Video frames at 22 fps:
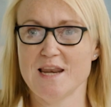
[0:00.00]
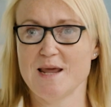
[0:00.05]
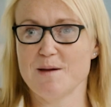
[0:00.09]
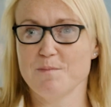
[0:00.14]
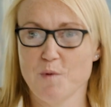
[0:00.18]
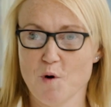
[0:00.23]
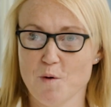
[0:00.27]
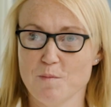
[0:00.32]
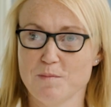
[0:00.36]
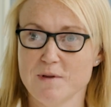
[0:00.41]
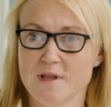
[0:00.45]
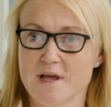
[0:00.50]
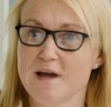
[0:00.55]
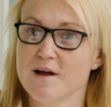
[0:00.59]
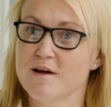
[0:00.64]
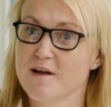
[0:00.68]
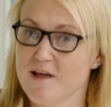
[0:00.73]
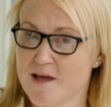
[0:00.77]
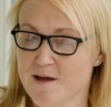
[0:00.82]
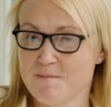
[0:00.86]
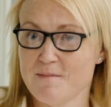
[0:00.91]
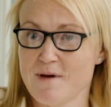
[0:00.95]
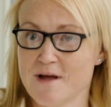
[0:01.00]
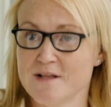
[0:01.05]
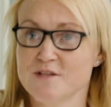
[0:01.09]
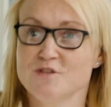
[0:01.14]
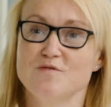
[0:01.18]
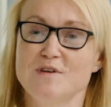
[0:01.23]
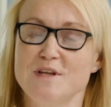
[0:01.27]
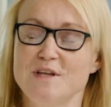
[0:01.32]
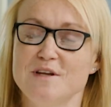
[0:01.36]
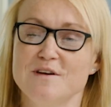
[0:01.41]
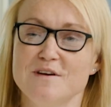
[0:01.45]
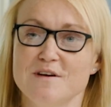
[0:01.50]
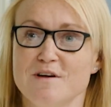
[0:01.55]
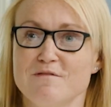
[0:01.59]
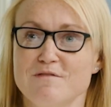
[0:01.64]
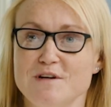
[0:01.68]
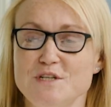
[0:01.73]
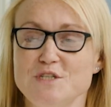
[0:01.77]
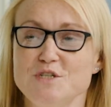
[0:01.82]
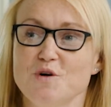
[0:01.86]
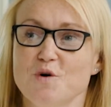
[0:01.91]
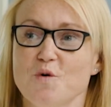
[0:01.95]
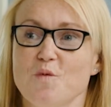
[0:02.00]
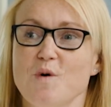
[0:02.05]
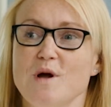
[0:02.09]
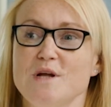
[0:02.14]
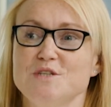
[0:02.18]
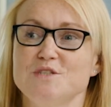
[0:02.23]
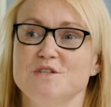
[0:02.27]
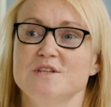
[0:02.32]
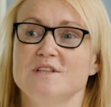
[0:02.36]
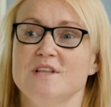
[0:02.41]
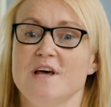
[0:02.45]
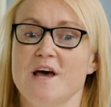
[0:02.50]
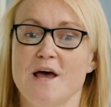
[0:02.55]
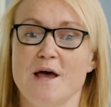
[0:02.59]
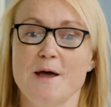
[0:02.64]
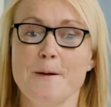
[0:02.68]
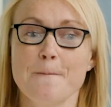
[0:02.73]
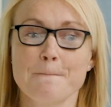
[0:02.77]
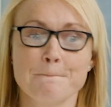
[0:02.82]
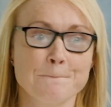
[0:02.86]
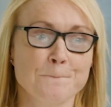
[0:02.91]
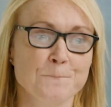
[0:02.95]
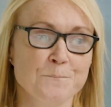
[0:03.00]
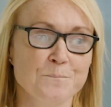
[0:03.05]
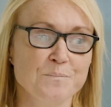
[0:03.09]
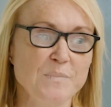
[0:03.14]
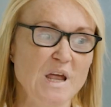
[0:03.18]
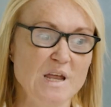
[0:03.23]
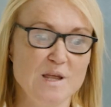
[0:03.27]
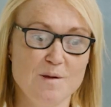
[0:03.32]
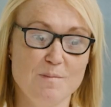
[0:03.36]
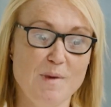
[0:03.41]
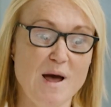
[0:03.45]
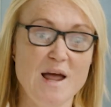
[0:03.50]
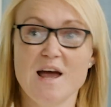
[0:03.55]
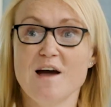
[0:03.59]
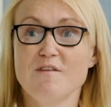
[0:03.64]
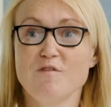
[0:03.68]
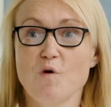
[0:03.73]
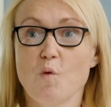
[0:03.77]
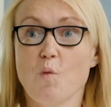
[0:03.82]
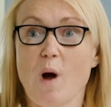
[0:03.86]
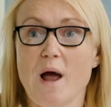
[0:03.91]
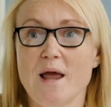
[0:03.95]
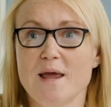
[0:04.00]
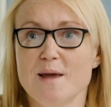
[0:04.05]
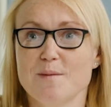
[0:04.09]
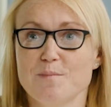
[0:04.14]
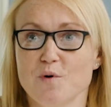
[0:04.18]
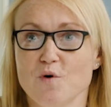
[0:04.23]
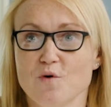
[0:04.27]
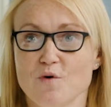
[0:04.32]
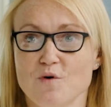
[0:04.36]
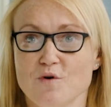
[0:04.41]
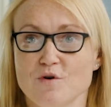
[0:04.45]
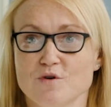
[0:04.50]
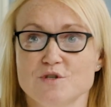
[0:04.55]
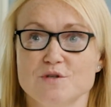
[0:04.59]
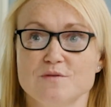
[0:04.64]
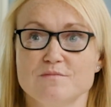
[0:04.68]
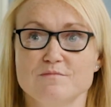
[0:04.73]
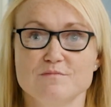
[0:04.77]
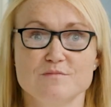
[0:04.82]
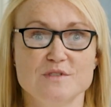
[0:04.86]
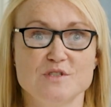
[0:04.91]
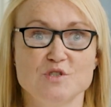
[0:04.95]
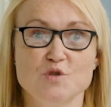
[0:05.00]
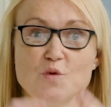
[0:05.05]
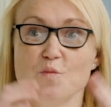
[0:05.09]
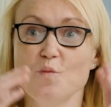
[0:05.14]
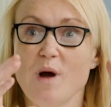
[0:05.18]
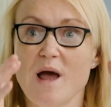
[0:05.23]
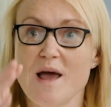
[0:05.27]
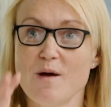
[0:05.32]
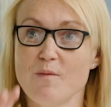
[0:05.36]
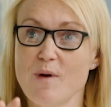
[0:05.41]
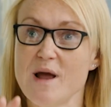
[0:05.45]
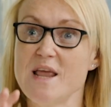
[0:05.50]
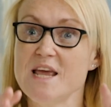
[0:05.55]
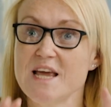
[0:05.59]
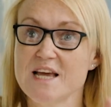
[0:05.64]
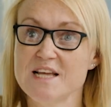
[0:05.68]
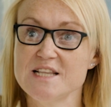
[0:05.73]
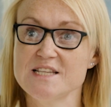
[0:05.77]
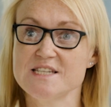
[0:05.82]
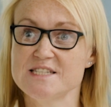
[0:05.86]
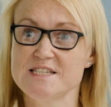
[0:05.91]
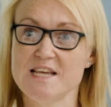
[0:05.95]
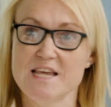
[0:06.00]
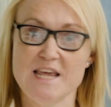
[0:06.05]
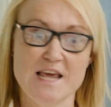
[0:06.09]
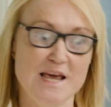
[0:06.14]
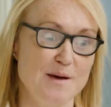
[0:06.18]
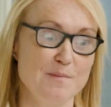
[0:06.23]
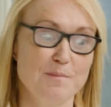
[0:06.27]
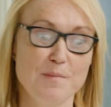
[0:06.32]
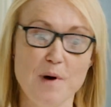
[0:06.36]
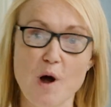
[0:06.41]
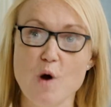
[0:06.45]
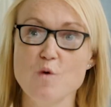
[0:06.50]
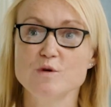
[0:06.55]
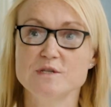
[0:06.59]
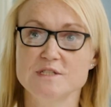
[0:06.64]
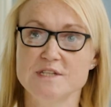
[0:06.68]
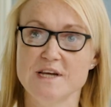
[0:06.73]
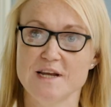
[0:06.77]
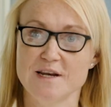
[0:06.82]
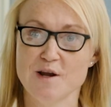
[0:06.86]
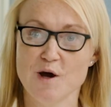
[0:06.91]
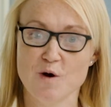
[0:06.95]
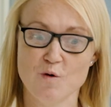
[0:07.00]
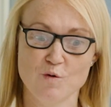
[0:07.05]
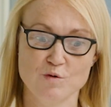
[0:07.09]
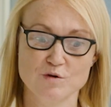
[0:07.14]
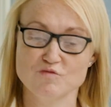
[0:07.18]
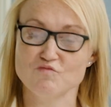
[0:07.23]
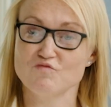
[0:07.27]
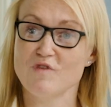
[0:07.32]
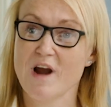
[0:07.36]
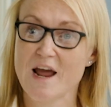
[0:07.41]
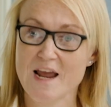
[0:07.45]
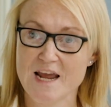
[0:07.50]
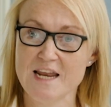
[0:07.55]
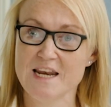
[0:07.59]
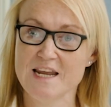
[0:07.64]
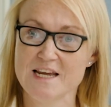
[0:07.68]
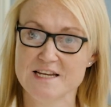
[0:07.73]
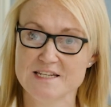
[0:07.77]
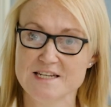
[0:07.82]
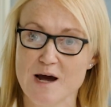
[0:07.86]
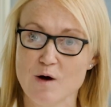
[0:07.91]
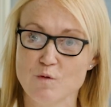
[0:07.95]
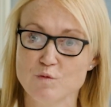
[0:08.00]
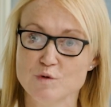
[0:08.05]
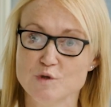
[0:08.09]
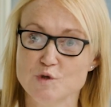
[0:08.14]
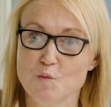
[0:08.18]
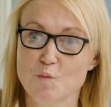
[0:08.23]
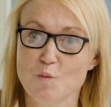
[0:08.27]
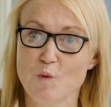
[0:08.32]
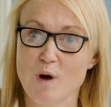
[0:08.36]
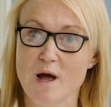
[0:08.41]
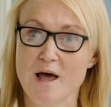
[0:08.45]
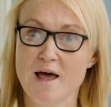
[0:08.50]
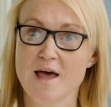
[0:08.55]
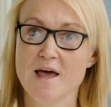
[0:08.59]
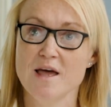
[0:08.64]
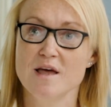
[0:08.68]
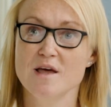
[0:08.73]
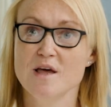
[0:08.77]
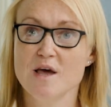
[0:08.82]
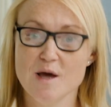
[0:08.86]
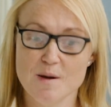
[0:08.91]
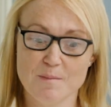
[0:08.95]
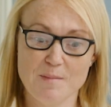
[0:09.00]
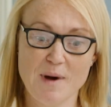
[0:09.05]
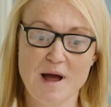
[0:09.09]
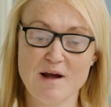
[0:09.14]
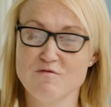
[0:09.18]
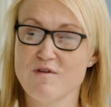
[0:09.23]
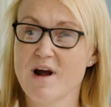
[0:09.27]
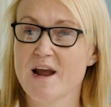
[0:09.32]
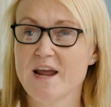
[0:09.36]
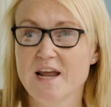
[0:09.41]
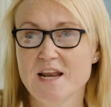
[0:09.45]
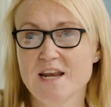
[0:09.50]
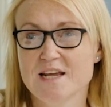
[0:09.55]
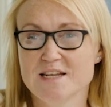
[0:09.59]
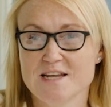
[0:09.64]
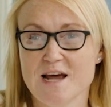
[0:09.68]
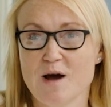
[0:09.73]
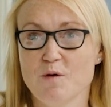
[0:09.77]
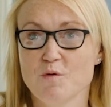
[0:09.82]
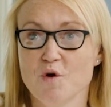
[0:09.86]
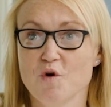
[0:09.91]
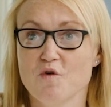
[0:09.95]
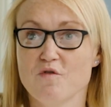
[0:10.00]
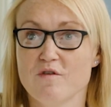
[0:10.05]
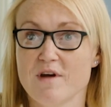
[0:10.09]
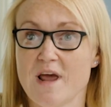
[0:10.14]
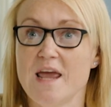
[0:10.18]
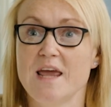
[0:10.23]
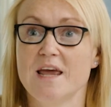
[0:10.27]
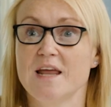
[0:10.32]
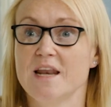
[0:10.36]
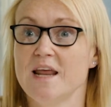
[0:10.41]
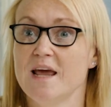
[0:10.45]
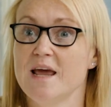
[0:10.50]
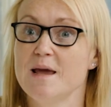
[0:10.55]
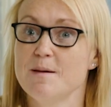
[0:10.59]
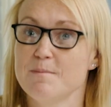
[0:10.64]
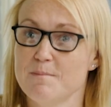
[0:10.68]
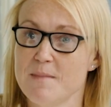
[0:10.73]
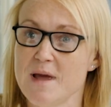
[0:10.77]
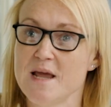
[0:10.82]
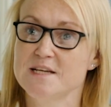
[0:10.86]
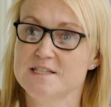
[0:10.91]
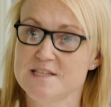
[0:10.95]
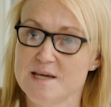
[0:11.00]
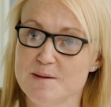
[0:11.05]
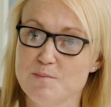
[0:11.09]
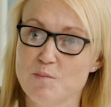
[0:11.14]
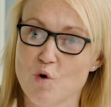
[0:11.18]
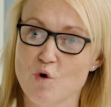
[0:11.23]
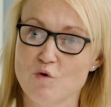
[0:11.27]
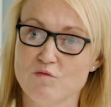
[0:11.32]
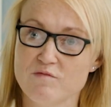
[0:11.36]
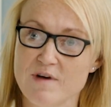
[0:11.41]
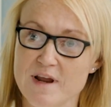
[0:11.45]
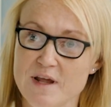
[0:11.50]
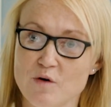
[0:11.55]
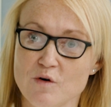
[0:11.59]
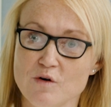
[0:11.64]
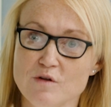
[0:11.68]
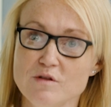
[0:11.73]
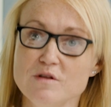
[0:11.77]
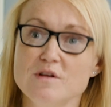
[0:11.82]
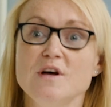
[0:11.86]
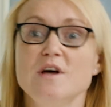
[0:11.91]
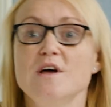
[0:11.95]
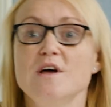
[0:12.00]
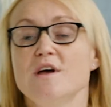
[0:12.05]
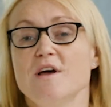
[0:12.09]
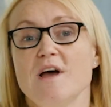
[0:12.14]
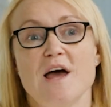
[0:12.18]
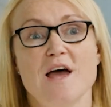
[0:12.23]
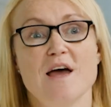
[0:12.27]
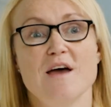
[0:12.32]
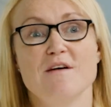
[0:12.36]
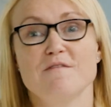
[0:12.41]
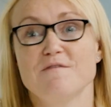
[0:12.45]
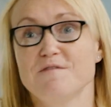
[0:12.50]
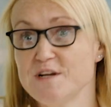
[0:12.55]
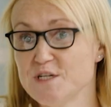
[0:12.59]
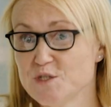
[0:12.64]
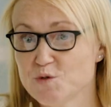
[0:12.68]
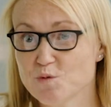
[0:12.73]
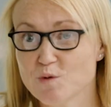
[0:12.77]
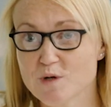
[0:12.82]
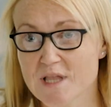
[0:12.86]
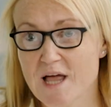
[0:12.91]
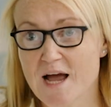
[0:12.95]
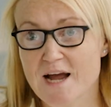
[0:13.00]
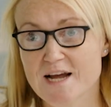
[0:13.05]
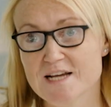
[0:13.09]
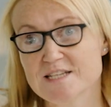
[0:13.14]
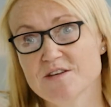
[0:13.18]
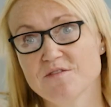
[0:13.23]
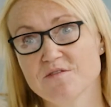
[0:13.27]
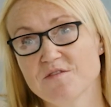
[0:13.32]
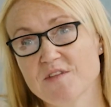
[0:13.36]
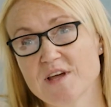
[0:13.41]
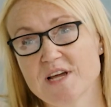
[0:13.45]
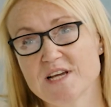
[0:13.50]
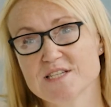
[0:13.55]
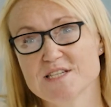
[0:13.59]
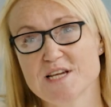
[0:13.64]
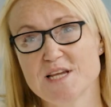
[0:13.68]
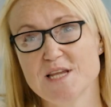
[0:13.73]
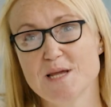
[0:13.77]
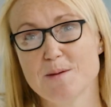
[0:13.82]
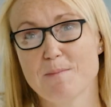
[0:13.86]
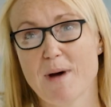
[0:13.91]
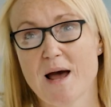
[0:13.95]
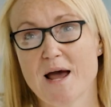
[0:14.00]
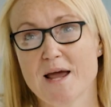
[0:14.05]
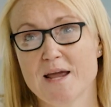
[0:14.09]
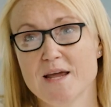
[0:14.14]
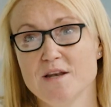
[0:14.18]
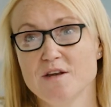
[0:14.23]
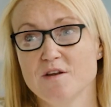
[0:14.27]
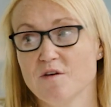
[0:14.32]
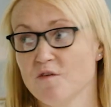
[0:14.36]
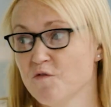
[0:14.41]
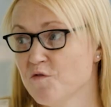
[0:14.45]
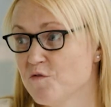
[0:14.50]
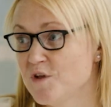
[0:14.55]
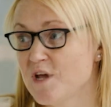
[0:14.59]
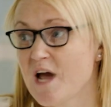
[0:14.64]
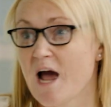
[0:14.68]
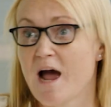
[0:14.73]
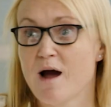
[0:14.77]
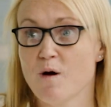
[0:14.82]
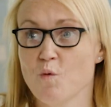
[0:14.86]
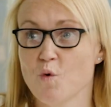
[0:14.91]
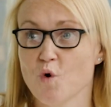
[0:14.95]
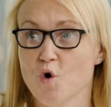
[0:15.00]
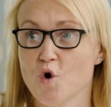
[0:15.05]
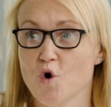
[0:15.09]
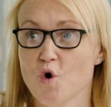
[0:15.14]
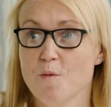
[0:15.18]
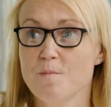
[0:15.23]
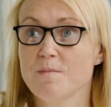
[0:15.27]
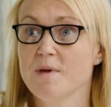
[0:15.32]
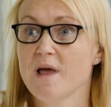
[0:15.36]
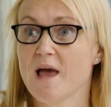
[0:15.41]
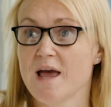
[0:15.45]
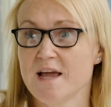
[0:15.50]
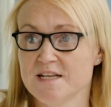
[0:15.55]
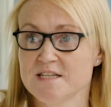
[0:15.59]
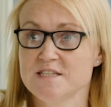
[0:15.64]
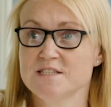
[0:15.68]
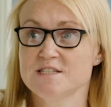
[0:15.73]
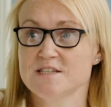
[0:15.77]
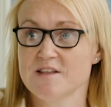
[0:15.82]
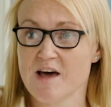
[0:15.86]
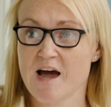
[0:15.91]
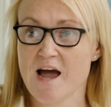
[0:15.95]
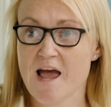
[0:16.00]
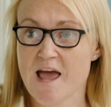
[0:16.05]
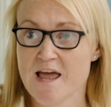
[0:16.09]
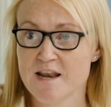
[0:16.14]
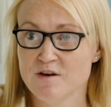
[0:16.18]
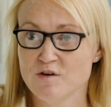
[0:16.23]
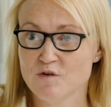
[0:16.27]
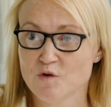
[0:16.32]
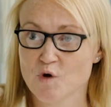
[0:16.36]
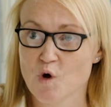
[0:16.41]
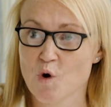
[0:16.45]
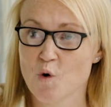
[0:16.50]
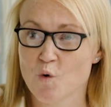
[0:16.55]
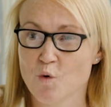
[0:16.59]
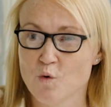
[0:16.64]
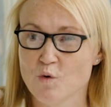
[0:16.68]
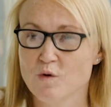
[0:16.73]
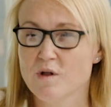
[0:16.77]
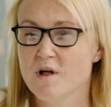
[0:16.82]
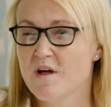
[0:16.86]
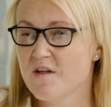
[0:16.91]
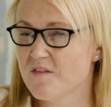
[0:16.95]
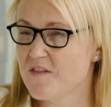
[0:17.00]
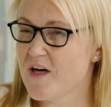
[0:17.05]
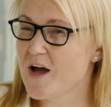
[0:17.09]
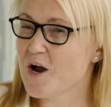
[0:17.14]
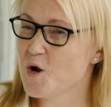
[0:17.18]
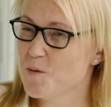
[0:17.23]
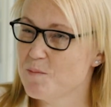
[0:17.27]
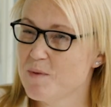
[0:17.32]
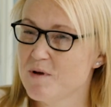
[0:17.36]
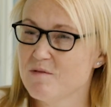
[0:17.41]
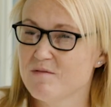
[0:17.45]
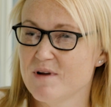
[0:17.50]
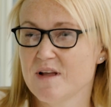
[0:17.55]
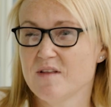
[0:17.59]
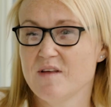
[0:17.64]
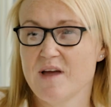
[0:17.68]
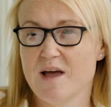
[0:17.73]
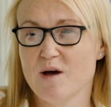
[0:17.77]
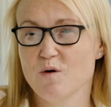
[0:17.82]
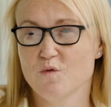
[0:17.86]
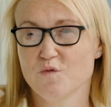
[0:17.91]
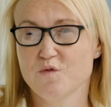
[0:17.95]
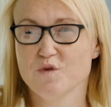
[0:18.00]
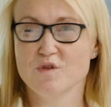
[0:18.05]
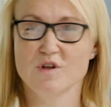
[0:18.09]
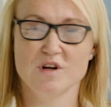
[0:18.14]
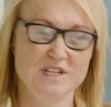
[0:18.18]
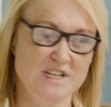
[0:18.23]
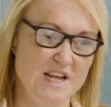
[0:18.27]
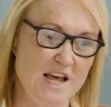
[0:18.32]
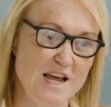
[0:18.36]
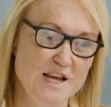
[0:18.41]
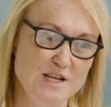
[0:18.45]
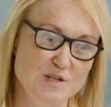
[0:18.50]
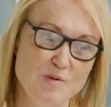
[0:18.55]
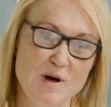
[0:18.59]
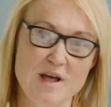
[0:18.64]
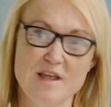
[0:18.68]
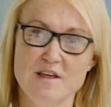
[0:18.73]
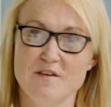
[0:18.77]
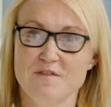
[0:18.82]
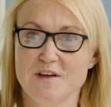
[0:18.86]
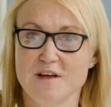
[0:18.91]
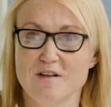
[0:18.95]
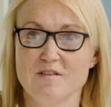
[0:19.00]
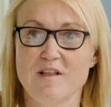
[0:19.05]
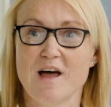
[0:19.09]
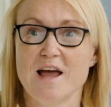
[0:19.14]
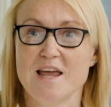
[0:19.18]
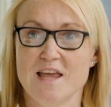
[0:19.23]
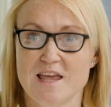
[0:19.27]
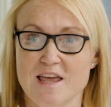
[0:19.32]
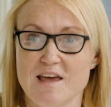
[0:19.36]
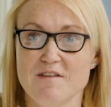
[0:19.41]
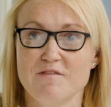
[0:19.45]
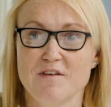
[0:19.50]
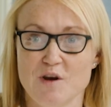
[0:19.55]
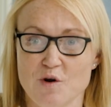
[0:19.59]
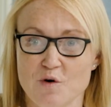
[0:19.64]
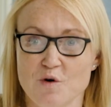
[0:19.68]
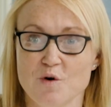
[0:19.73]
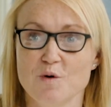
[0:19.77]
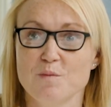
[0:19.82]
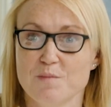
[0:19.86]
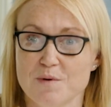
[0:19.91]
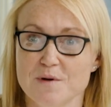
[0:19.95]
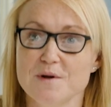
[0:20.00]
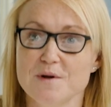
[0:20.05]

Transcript: it public, answering your original question there, you might have a whiteboard somewhere where you can see it, post-it notes, writing it down somewhere. By writing it down and creating it, it makes it more real. Visualising things in your mind of your outcome, getting to that end goal, that can be really helpful on days where you feel like giving up.